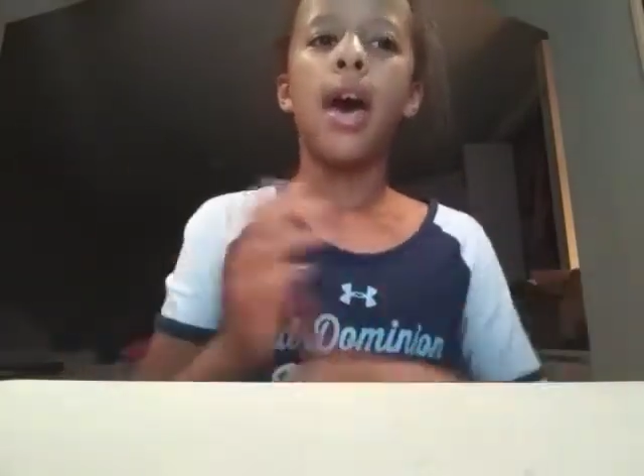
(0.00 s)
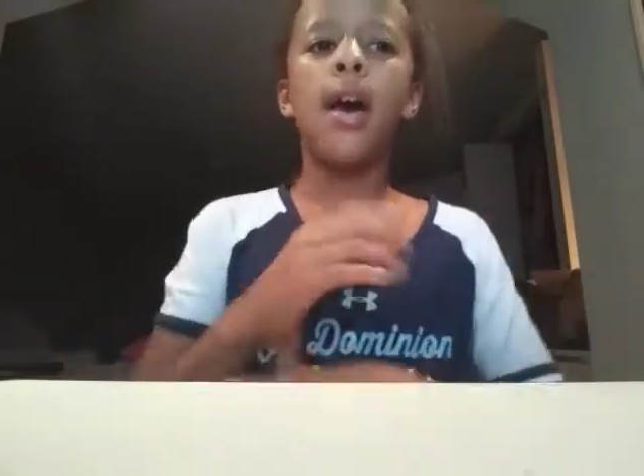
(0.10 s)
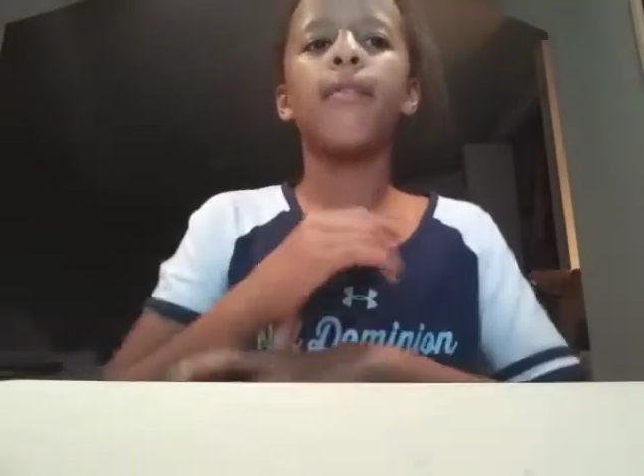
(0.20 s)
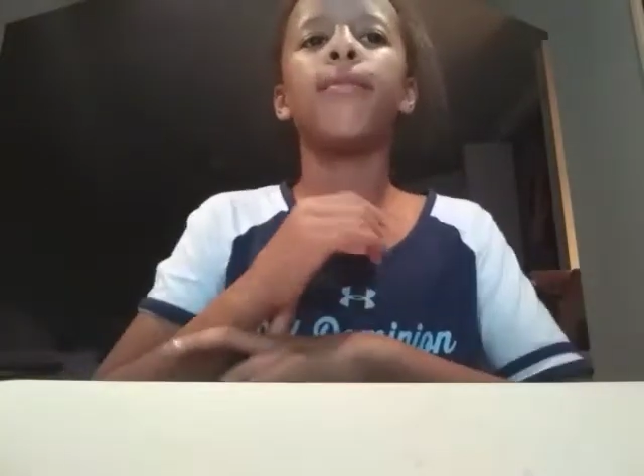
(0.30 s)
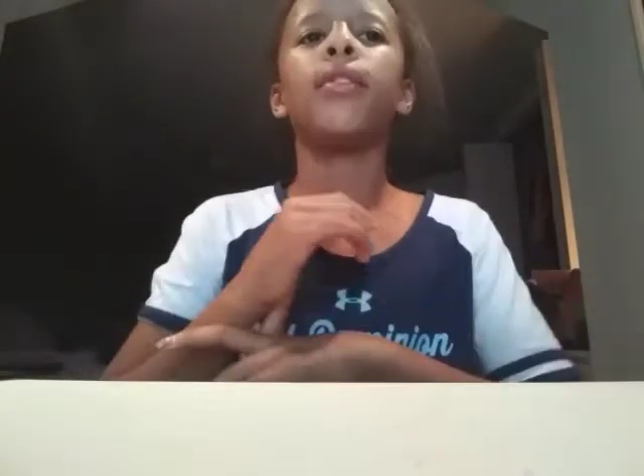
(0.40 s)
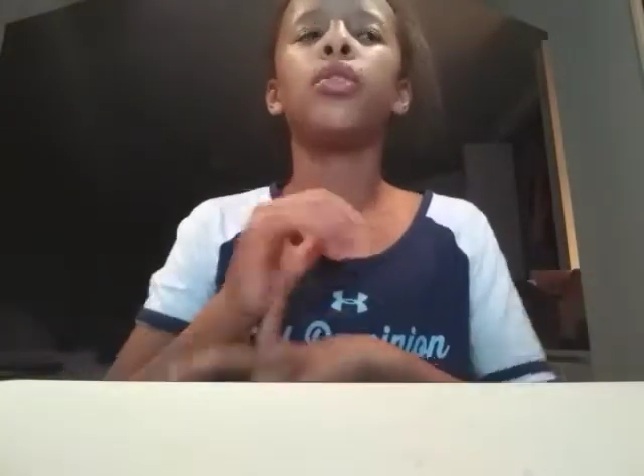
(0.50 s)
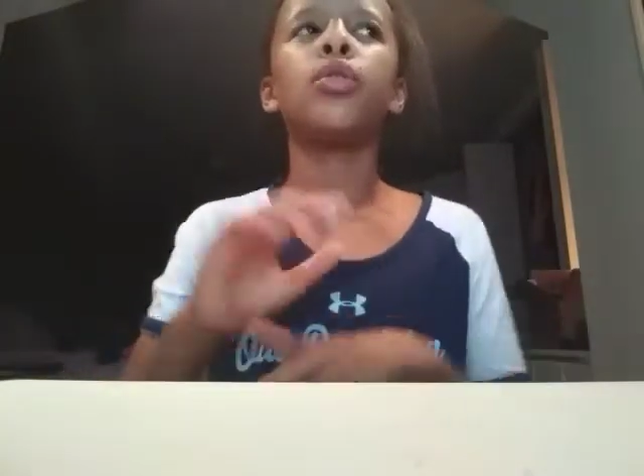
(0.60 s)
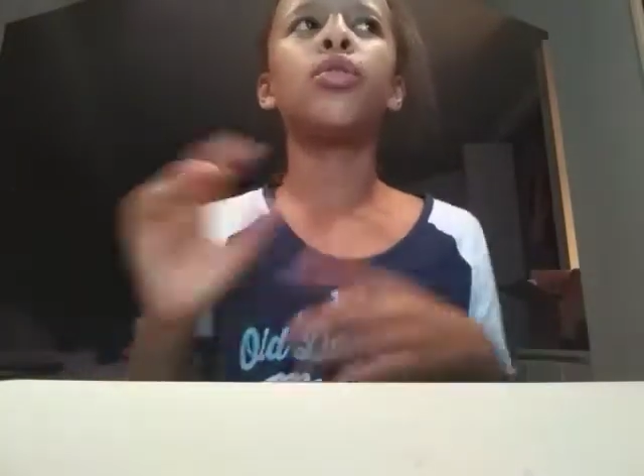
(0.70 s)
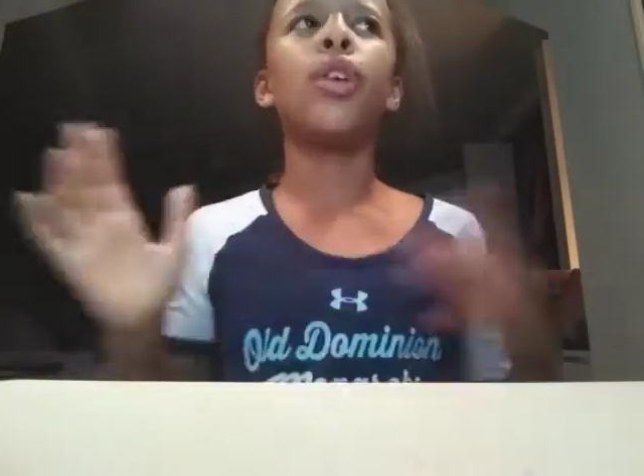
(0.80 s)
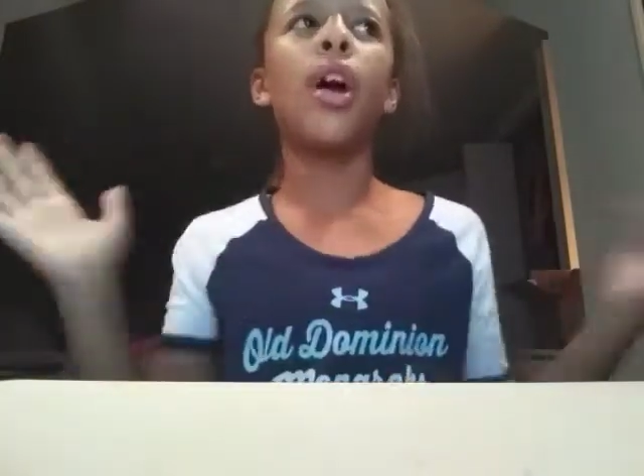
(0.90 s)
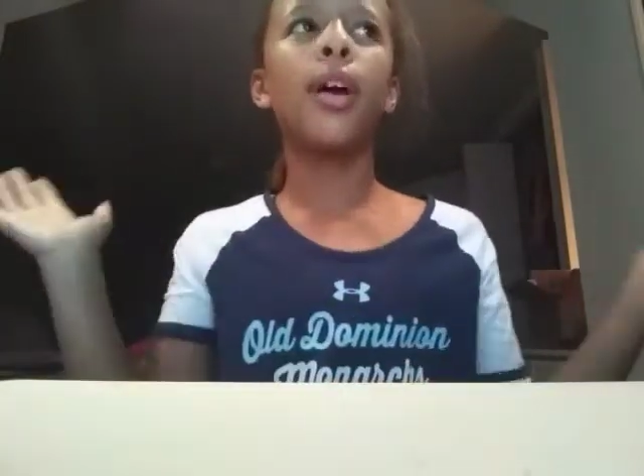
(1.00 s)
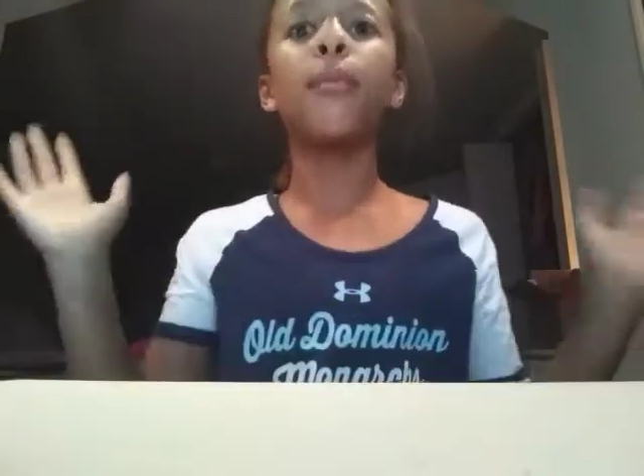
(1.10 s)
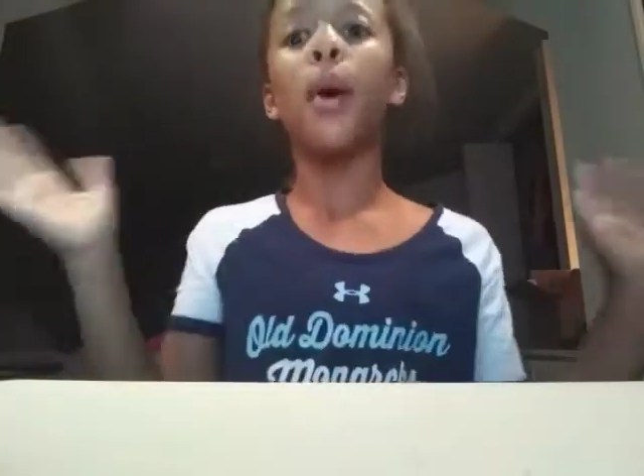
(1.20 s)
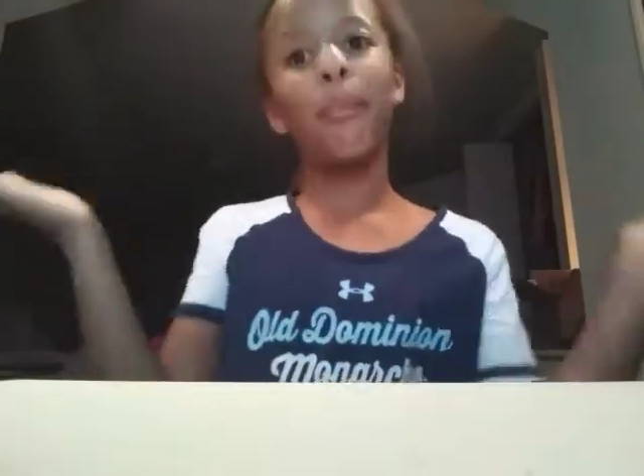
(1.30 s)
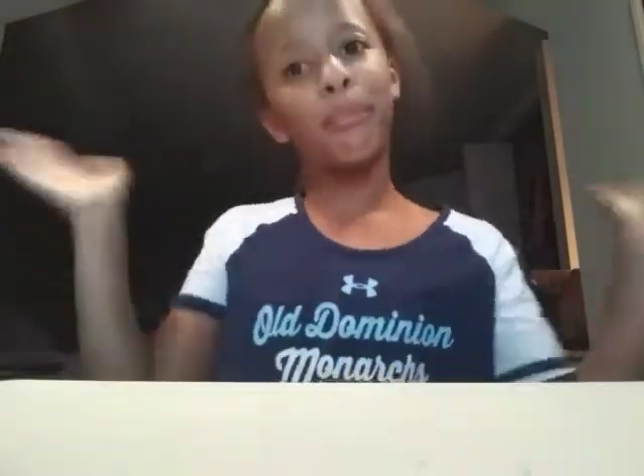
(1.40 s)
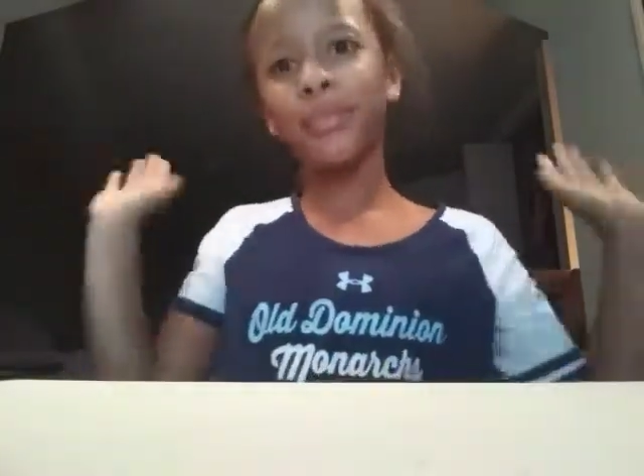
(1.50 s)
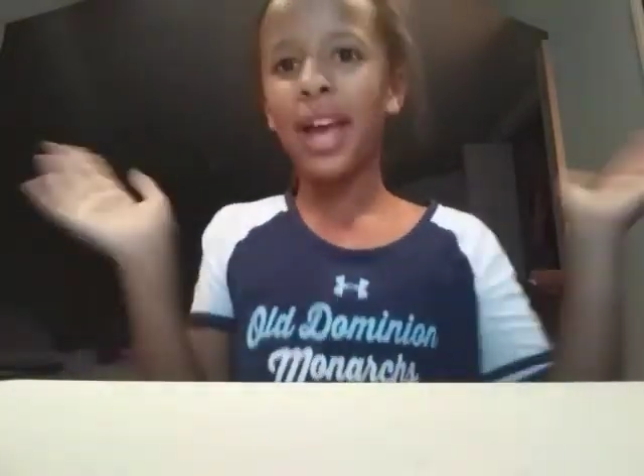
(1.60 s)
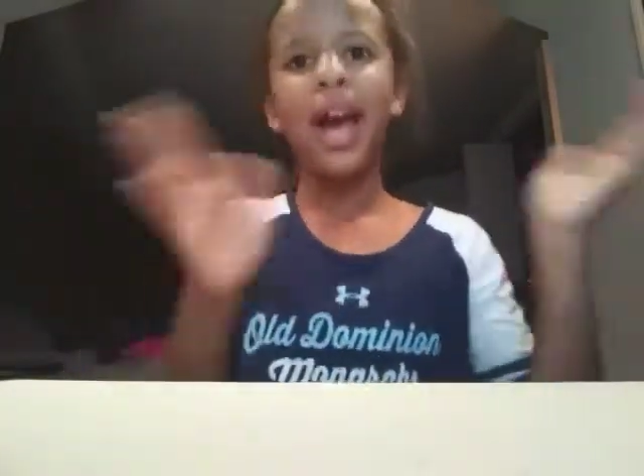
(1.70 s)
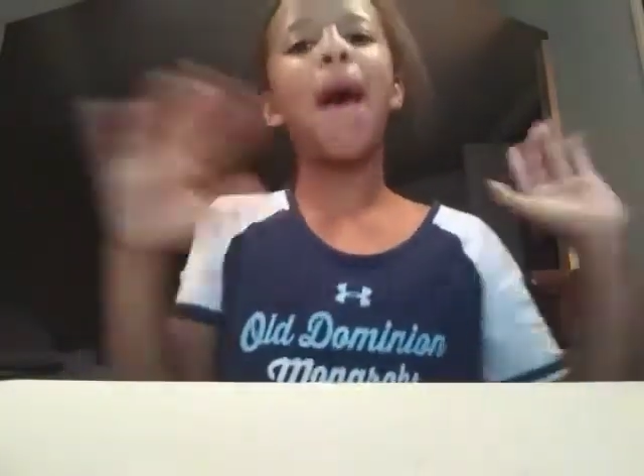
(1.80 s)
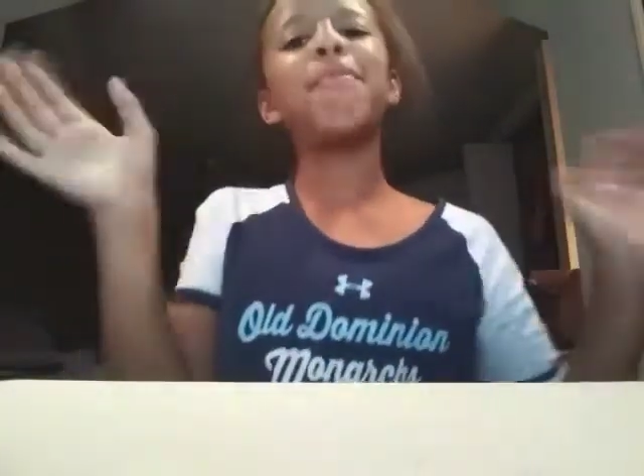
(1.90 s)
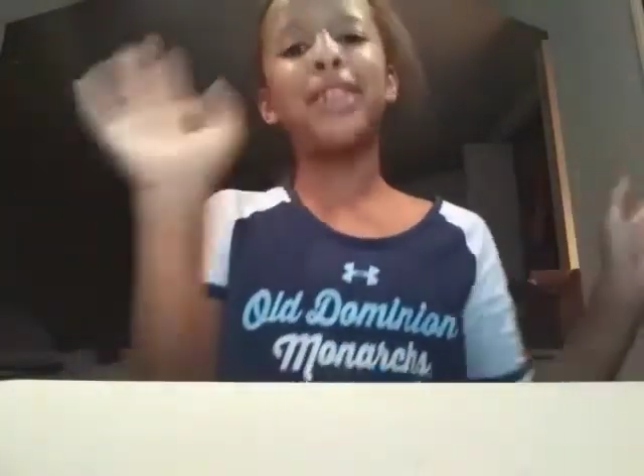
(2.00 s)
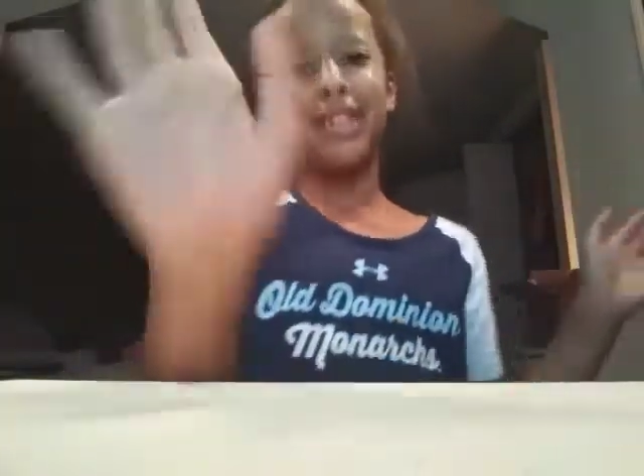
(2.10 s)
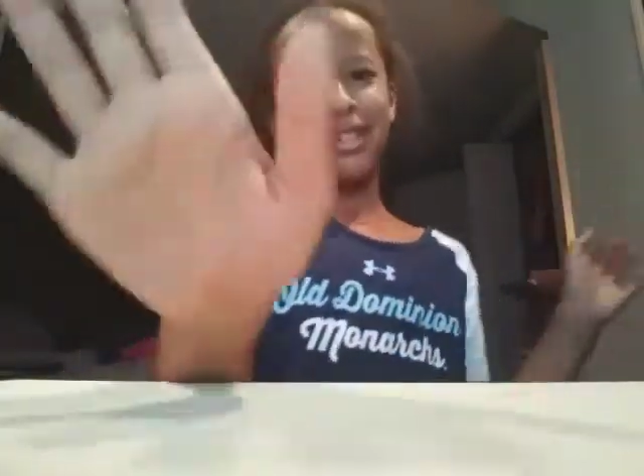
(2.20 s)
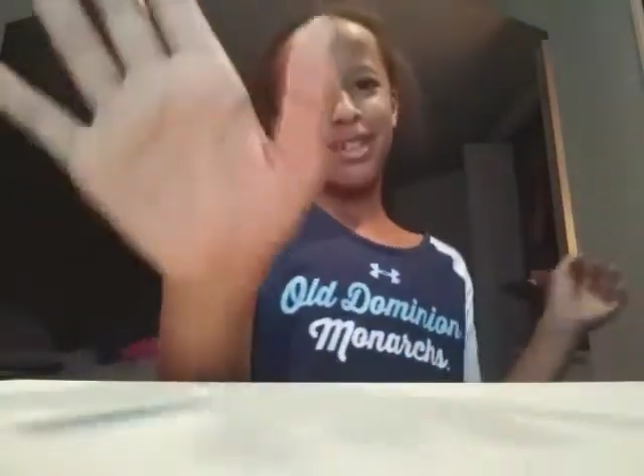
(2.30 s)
I'm not going